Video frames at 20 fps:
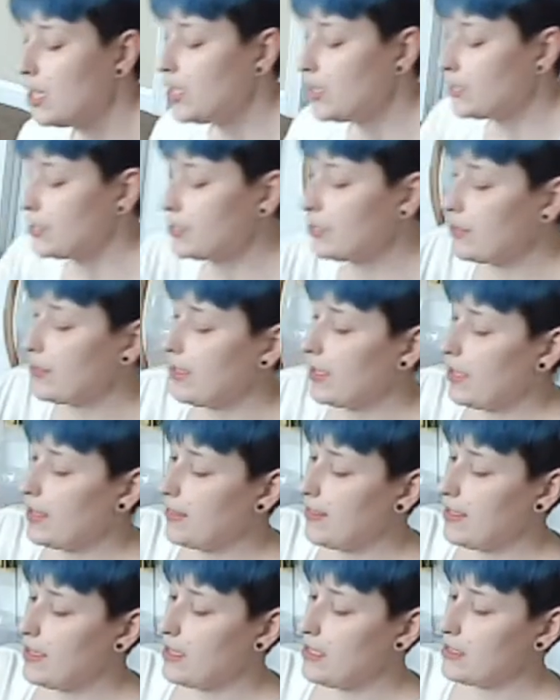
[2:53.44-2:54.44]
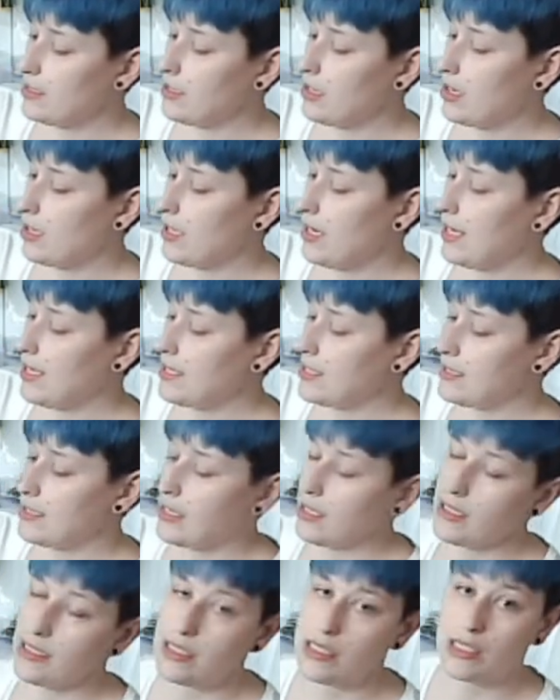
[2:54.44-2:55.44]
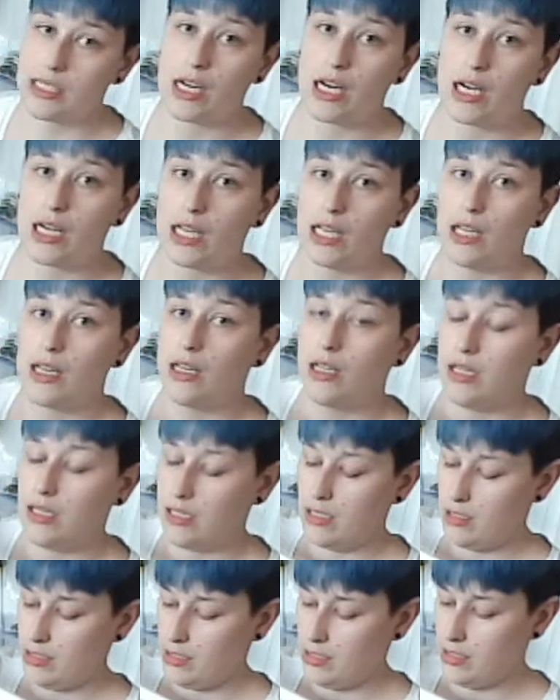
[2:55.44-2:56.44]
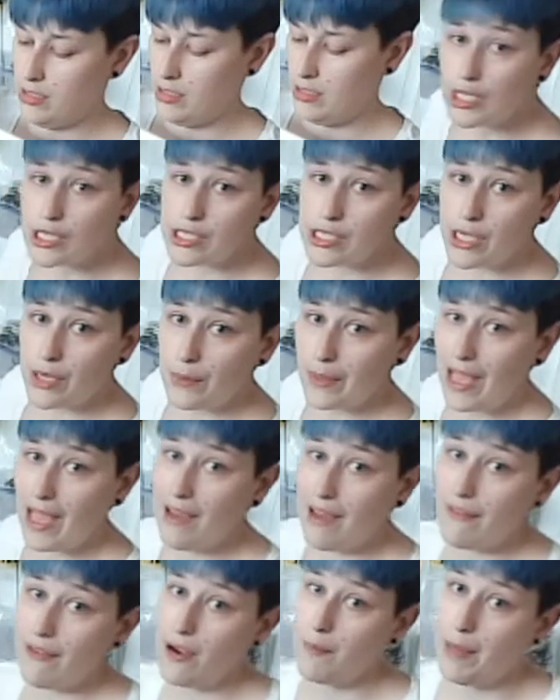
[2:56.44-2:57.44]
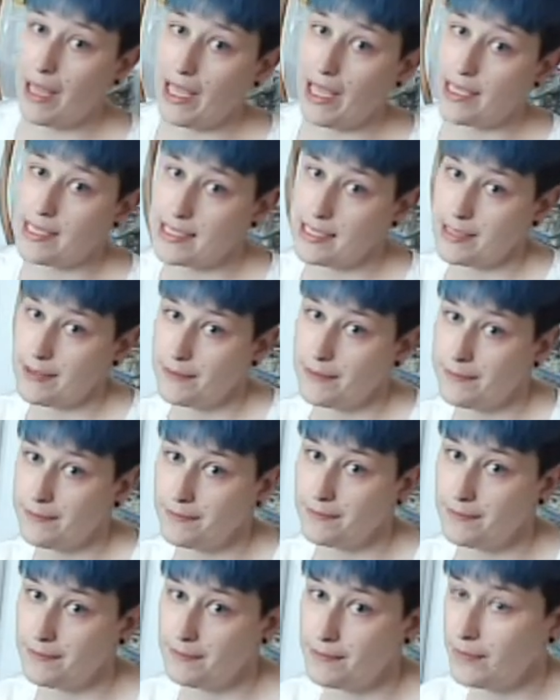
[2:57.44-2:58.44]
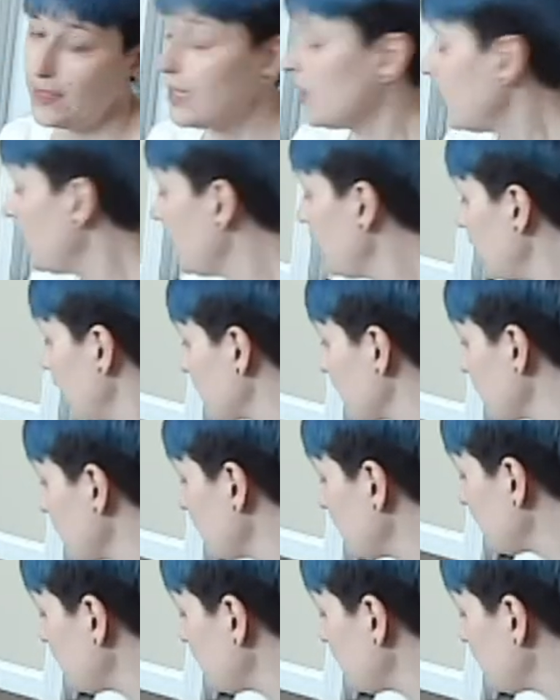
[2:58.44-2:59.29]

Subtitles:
so that these are nice and sturdy. So we have our base. It's a little